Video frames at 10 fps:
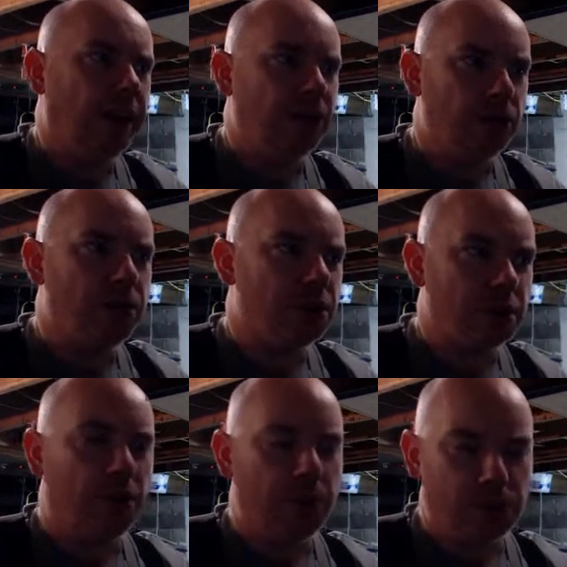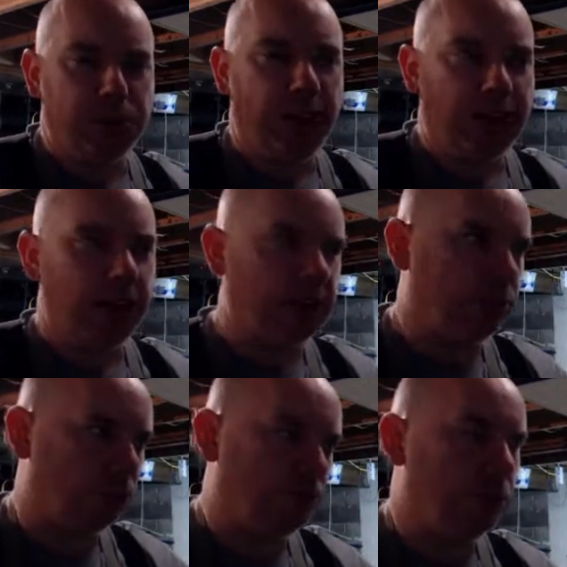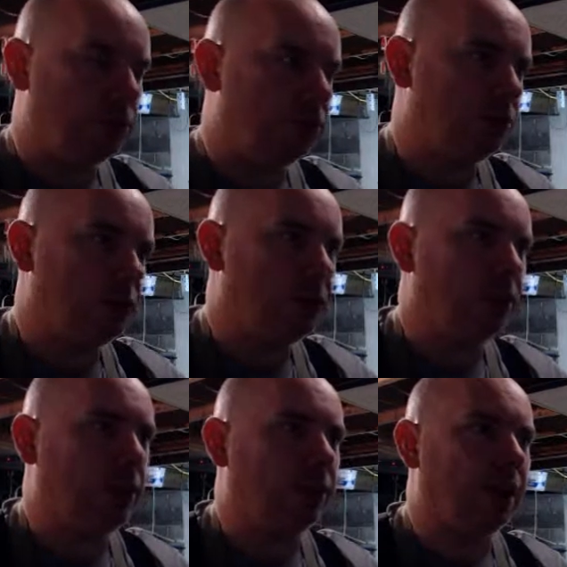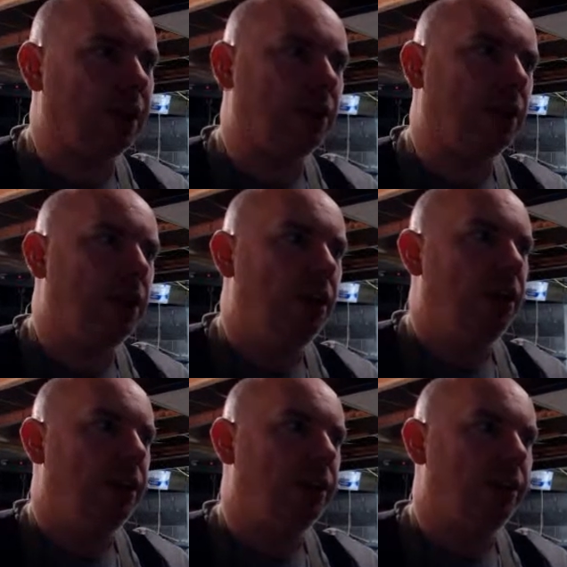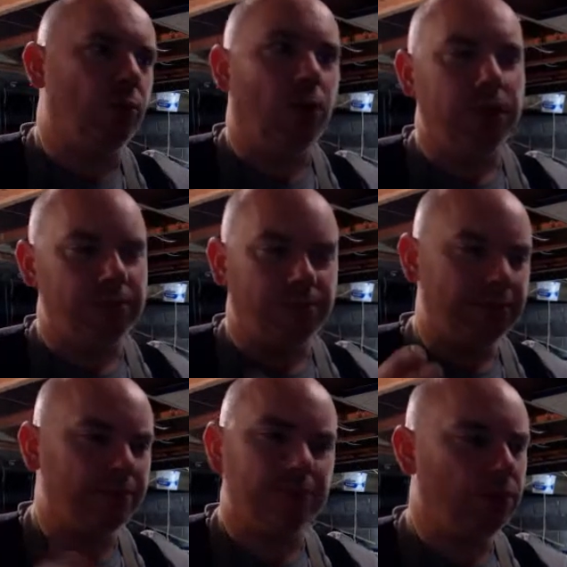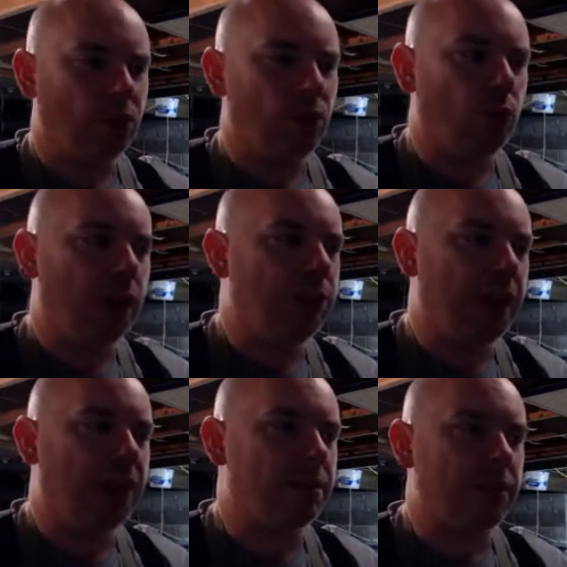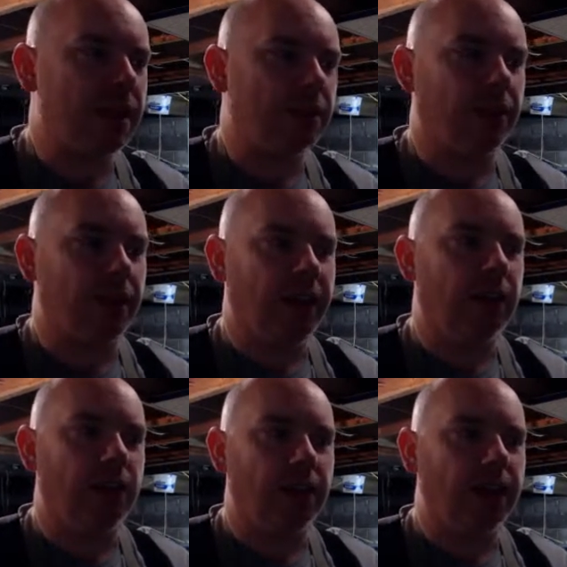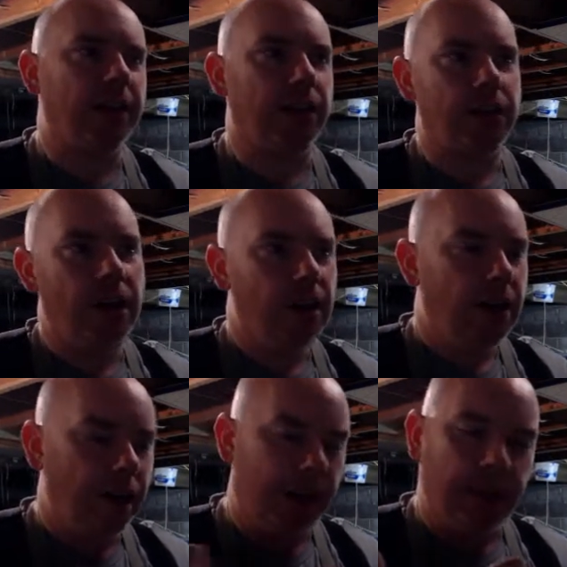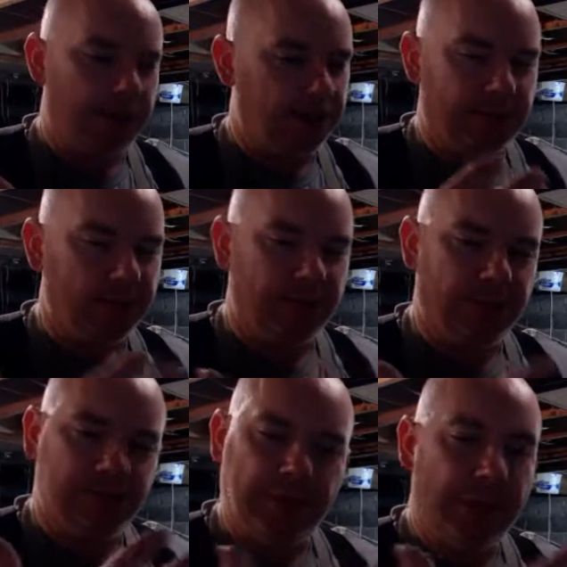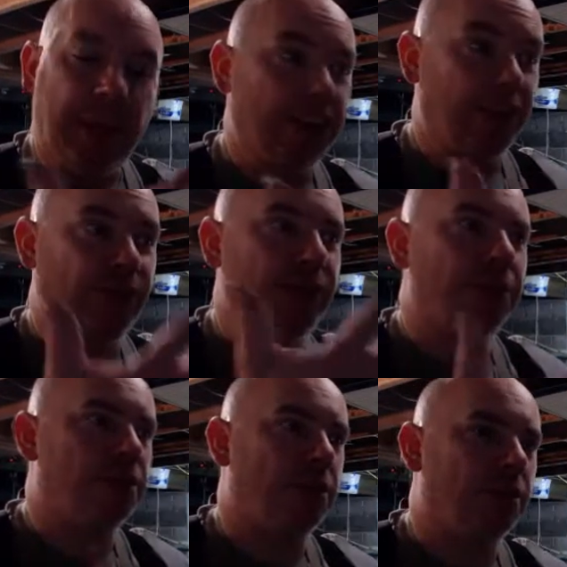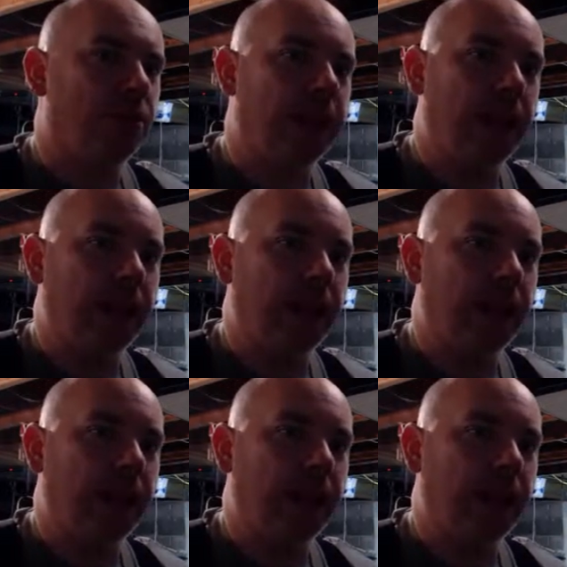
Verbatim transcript: I can do this all with planning and rulers and write it all down, and then one one mathematical error later, and the guy's fingers aren't the